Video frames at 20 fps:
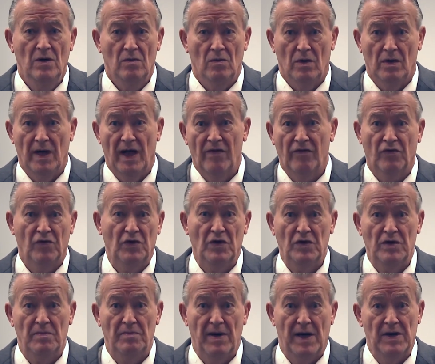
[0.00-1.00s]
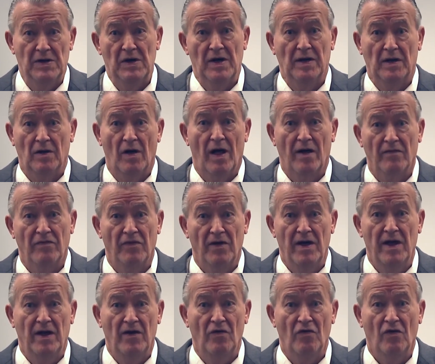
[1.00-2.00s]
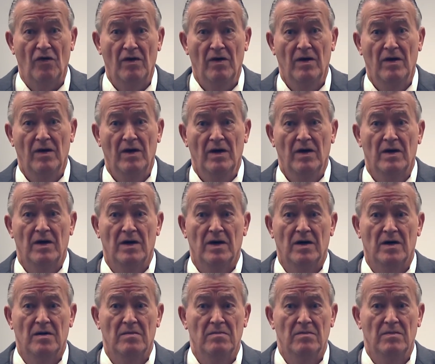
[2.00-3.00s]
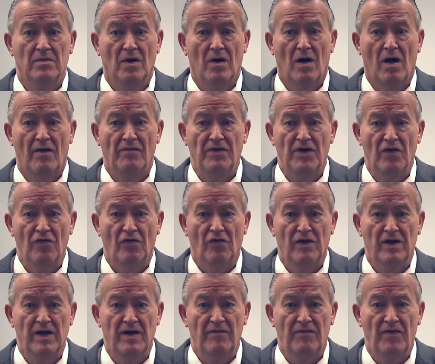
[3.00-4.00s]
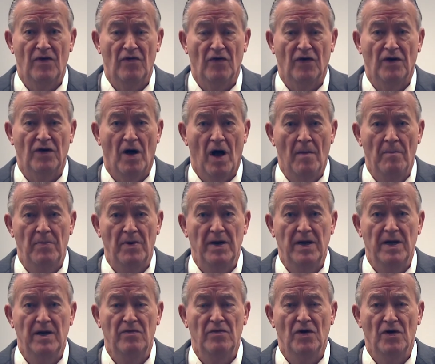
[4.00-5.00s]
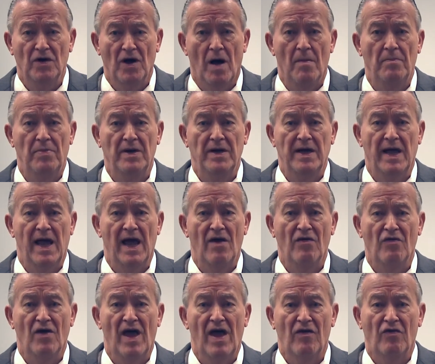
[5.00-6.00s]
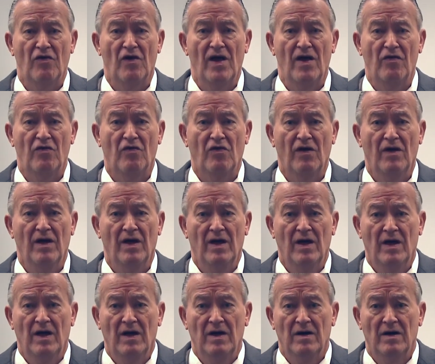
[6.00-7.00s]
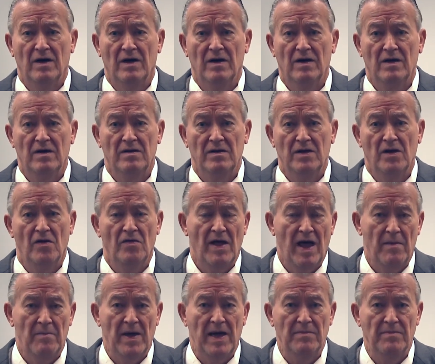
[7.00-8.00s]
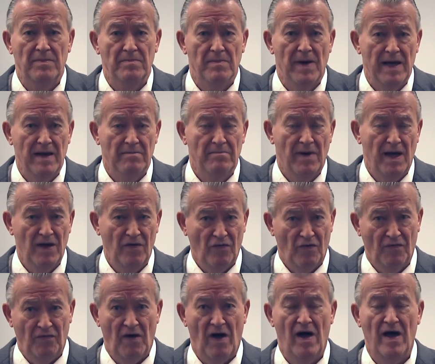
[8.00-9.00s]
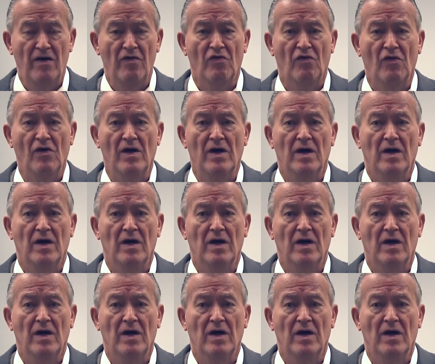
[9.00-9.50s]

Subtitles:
Well, that's going to depend on a lot of things. Obviously, if it's a company and the company has assets, that may suffice.